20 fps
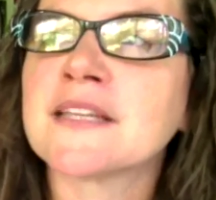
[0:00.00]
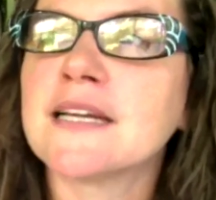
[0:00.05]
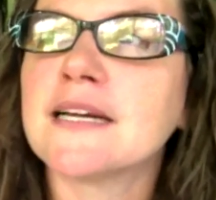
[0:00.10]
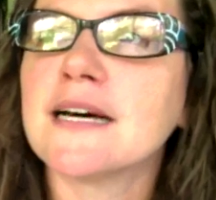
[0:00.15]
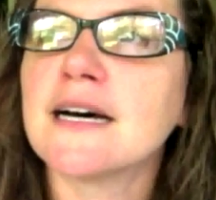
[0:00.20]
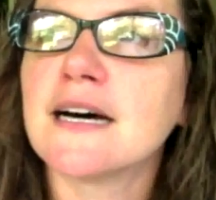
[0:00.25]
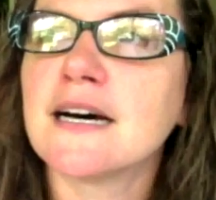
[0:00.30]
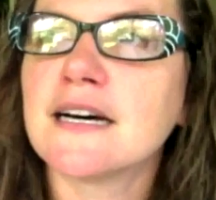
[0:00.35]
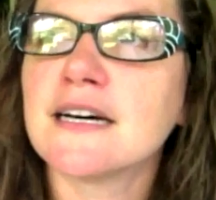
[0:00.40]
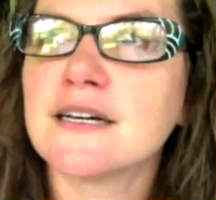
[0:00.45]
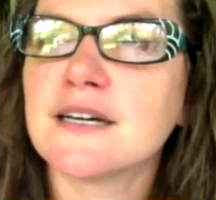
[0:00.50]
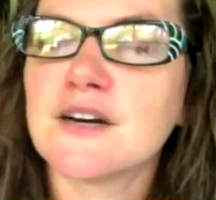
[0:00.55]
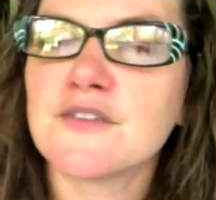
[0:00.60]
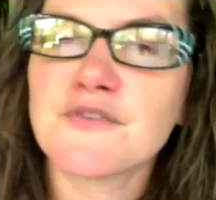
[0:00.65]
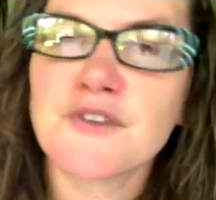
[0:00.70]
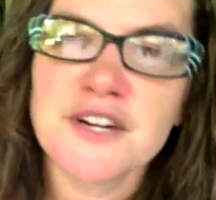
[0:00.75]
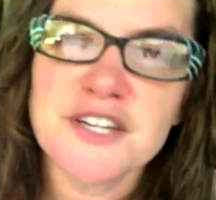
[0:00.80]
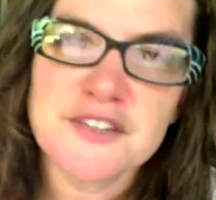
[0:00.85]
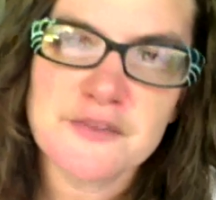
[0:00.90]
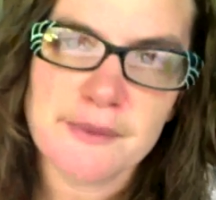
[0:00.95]
A
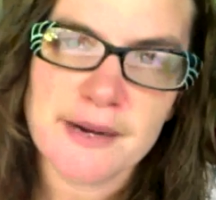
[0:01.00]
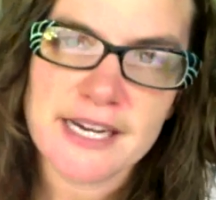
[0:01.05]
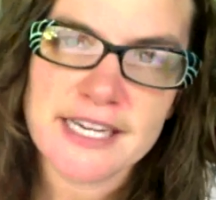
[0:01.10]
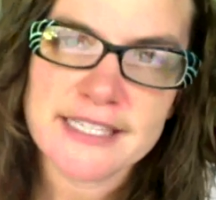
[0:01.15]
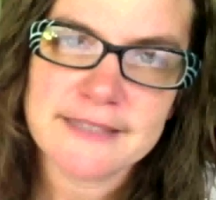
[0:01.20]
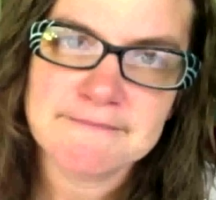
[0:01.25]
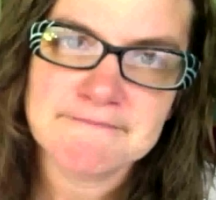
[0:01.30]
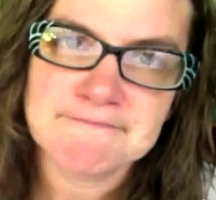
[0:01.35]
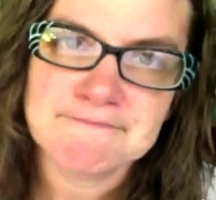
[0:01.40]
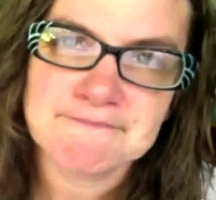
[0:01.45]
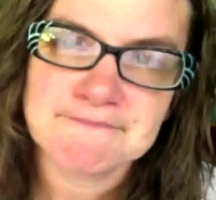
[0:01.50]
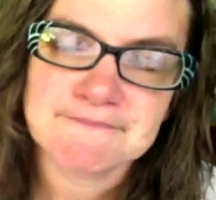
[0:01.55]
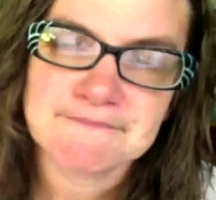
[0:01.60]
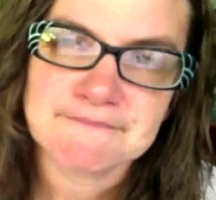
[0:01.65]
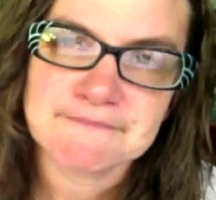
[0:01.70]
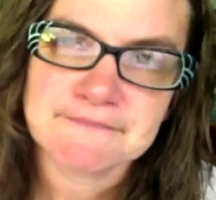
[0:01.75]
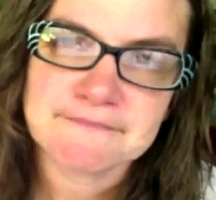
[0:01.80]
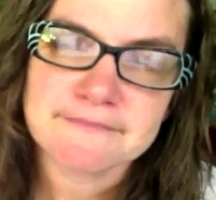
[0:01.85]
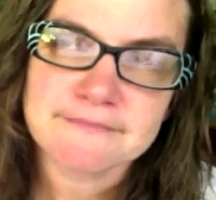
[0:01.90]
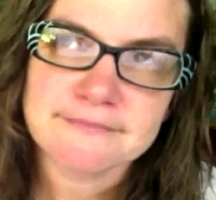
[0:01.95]
friend of mine
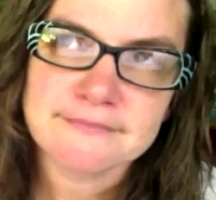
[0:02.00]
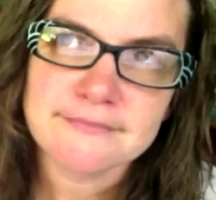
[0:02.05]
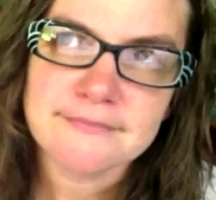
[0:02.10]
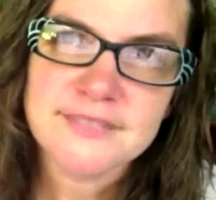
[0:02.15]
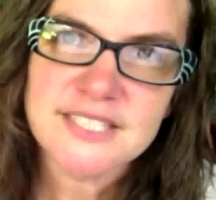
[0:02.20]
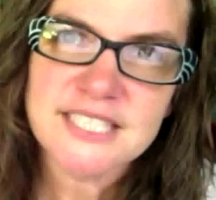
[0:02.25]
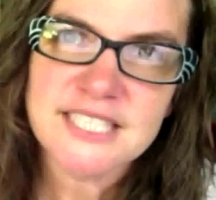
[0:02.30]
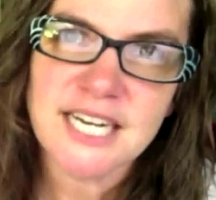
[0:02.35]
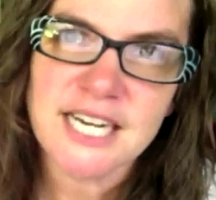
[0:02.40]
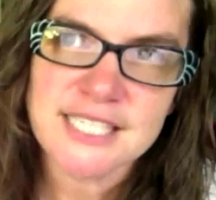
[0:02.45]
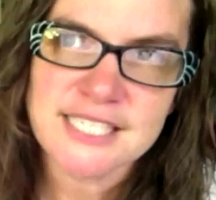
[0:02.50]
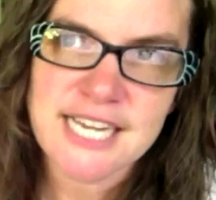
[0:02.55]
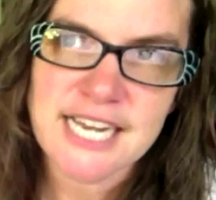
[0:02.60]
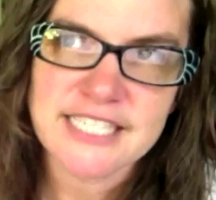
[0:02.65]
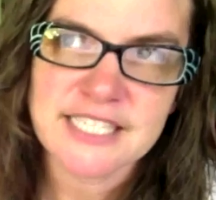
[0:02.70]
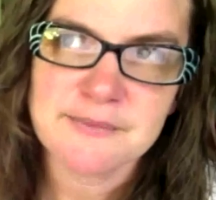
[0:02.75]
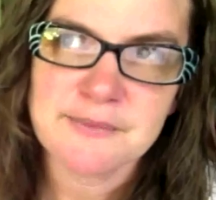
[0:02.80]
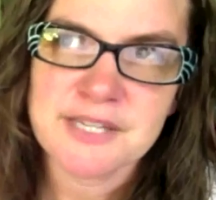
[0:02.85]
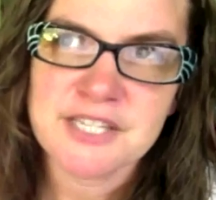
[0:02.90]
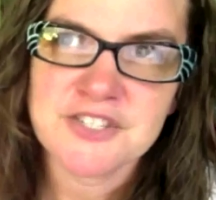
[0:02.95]

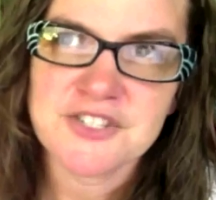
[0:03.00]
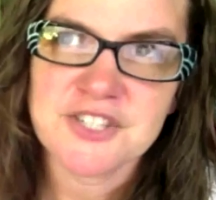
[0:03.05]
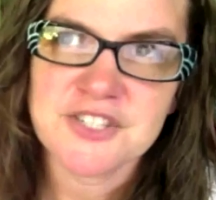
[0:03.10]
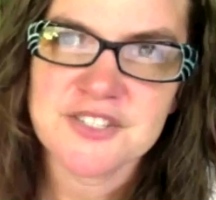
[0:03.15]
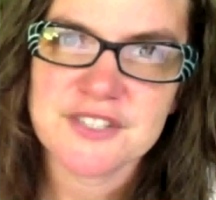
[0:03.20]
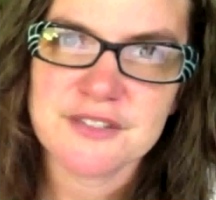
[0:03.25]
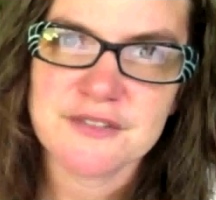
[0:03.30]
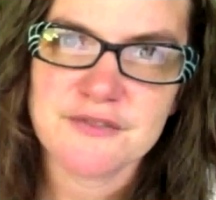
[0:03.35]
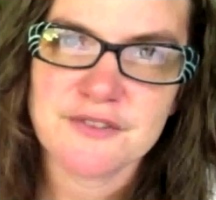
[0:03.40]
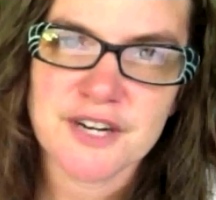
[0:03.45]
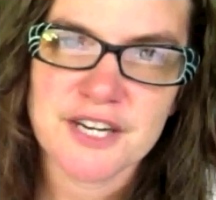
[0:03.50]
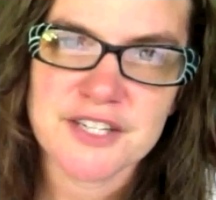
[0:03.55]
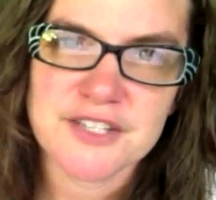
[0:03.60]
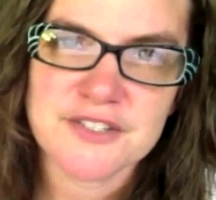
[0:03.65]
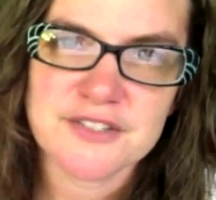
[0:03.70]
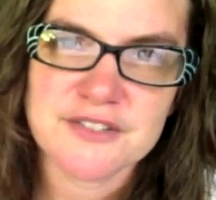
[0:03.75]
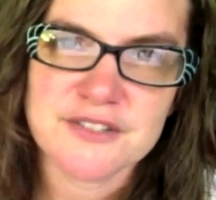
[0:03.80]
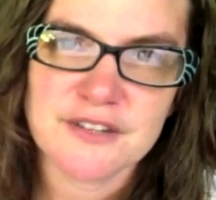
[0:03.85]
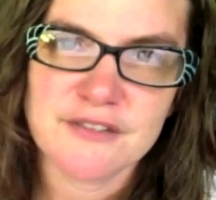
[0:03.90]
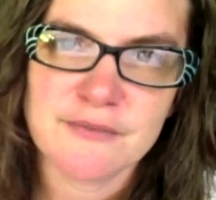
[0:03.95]
contacted me. She's a
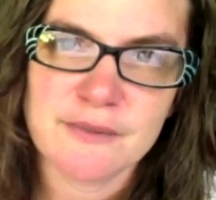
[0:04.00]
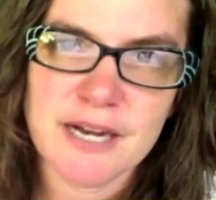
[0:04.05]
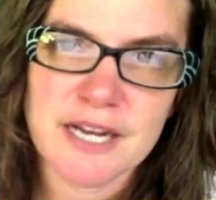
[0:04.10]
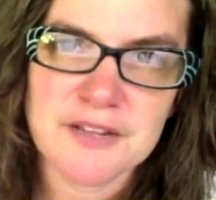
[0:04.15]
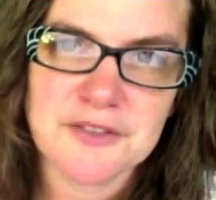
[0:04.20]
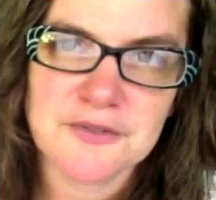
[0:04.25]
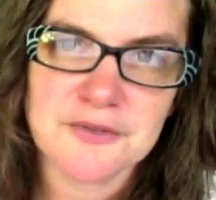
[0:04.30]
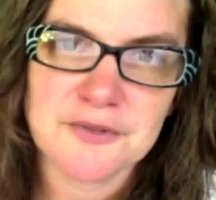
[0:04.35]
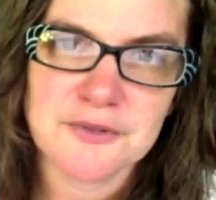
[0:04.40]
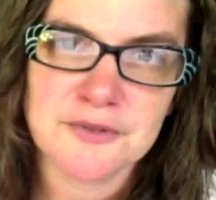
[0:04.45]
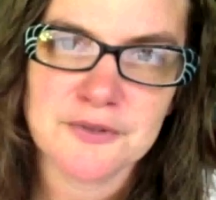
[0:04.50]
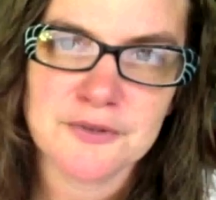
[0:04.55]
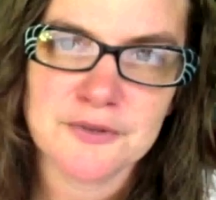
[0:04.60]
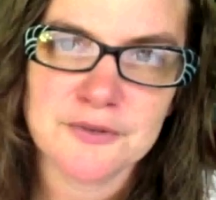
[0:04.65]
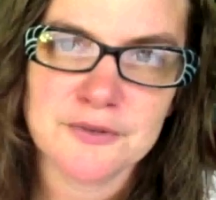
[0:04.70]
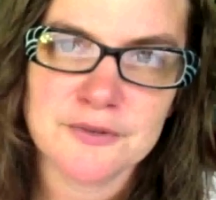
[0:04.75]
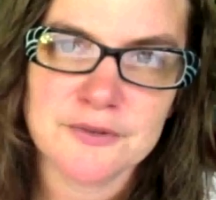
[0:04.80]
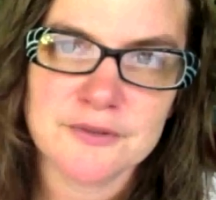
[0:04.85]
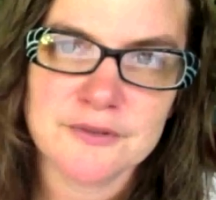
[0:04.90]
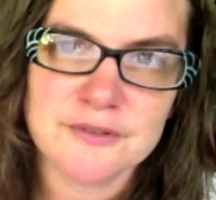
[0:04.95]
friend of mine
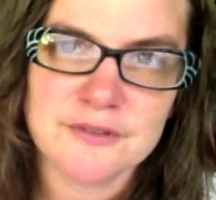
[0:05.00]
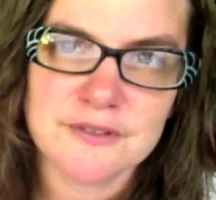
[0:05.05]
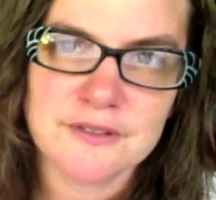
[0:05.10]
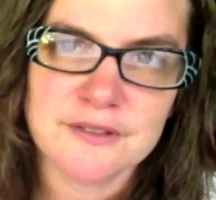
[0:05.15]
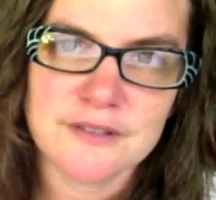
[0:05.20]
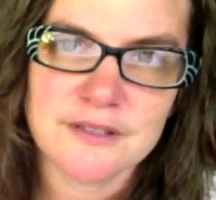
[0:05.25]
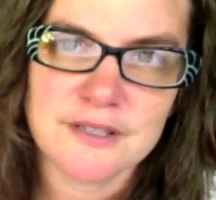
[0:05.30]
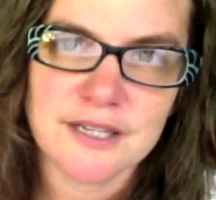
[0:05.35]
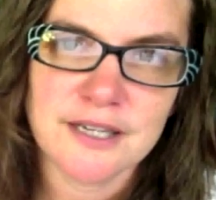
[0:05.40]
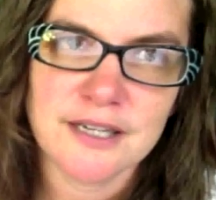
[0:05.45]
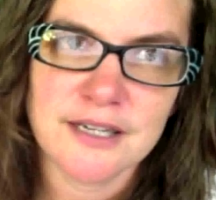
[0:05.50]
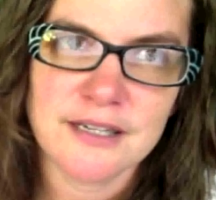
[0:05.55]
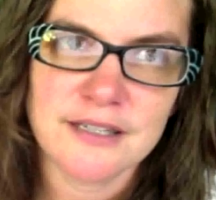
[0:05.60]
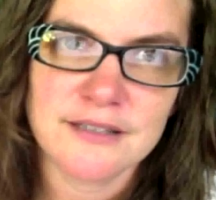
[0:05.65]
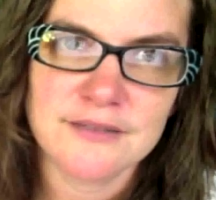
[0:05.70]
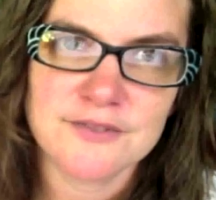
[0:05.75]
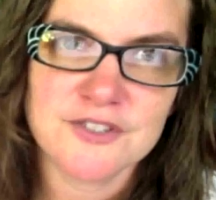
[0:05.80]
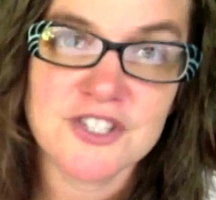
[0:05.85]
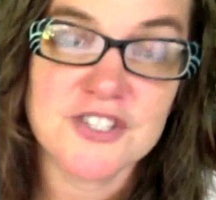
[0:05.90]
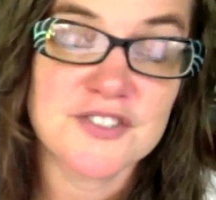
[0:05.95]
through,
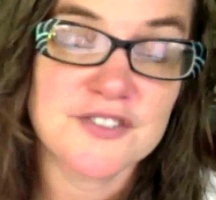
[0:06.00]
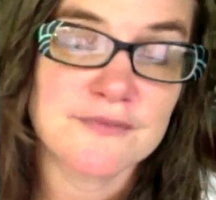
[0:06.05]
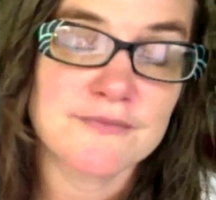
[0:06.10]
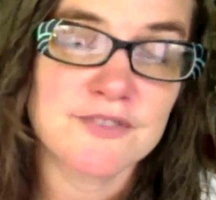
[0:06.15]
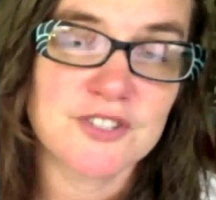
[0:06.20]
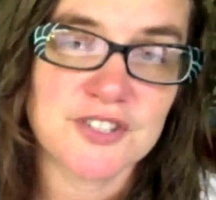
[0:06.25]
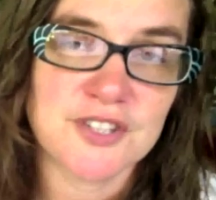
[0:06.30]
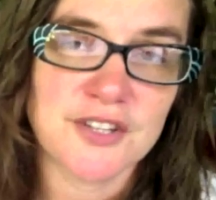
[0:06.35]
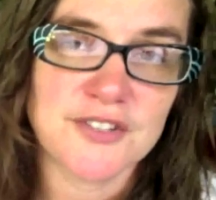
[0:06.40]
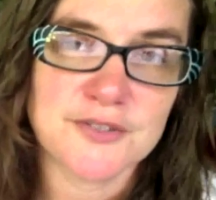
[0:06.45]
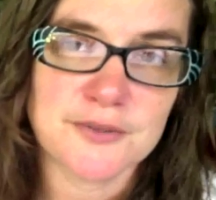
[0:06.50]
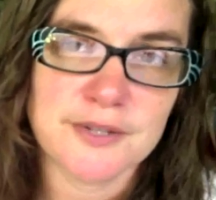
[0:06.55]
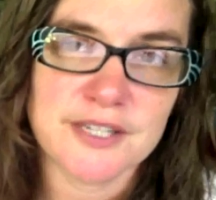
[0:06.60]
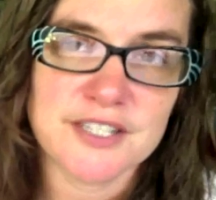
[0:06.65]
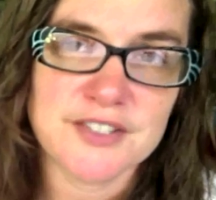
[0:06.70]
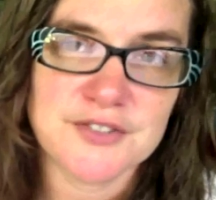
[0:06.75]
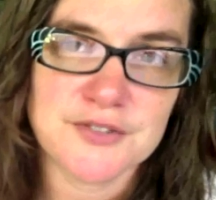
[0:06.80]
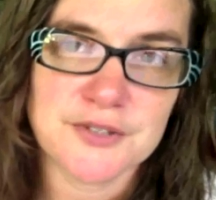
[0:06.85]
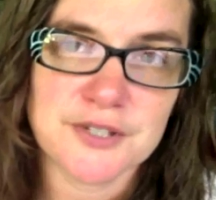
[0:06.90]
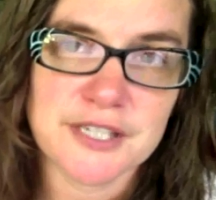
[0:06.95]
she's also a
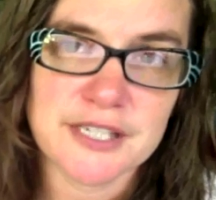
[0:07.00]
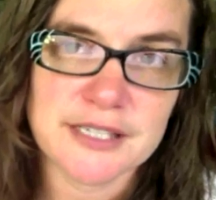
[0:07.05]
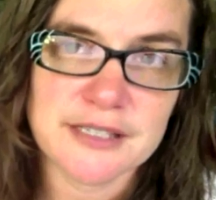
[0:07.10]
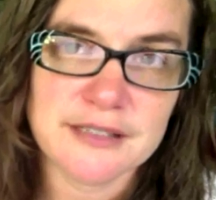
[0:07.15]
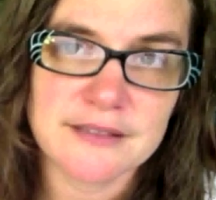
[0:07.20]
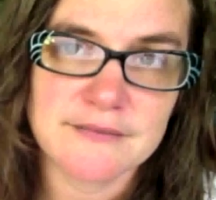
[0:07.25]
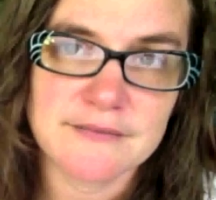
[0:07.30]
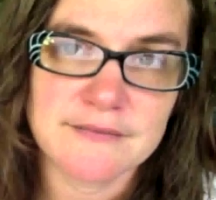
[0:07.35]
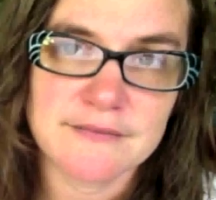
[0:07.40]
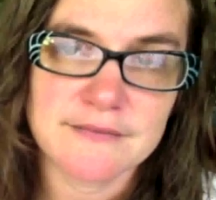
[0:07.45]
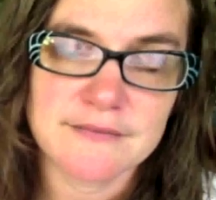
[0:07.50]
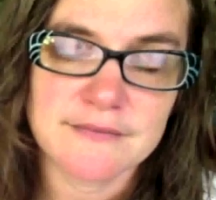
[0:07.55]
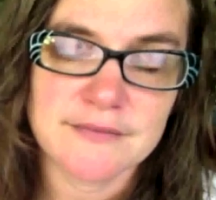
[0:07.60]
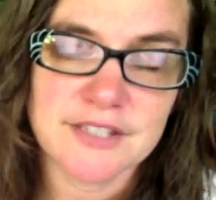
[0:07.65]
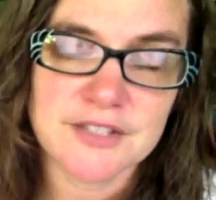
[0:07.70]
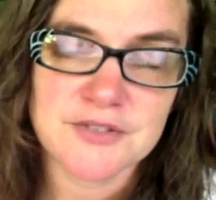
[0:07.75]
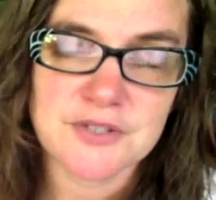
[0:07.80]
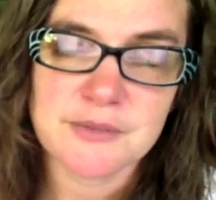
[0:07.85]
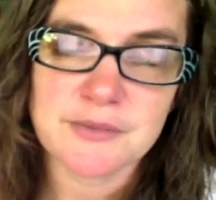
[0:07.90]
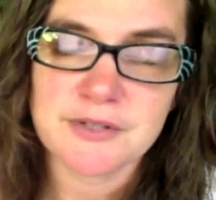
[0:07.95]
history
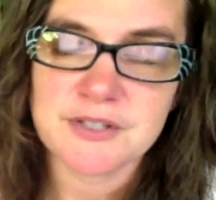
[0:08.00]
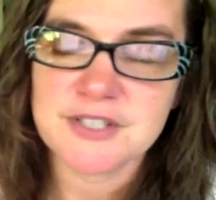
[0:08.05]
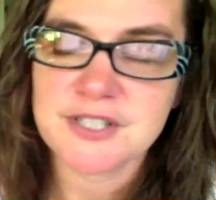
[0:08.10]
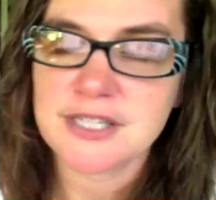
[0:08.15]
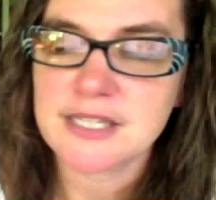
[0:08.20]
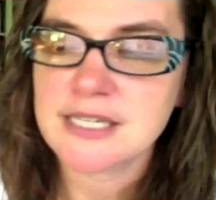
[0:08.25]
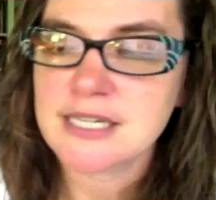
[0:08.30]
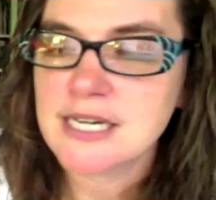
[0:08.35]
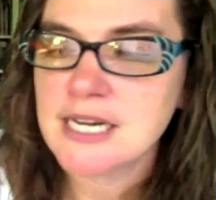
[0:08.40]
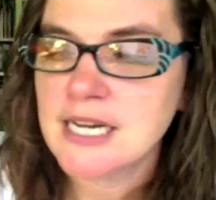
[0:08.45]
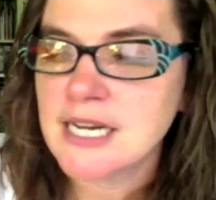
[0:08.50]
person.